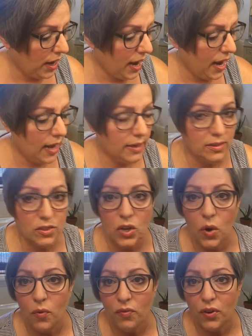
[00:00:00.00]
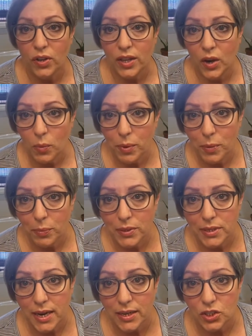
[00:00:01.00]
And so for a little bit of
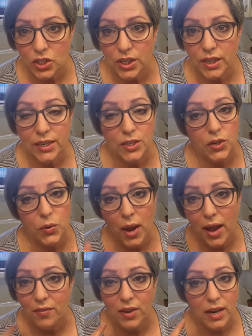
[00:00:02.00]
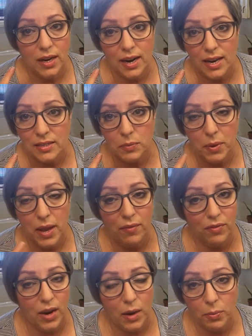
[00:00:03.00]
protection, I do have on an SPF
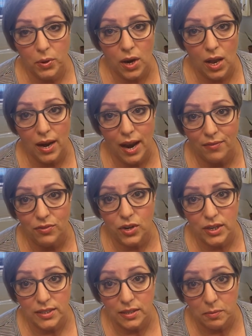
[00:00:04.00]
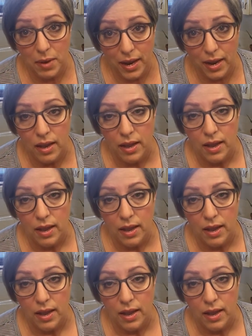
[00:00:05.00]
that I put on after I did my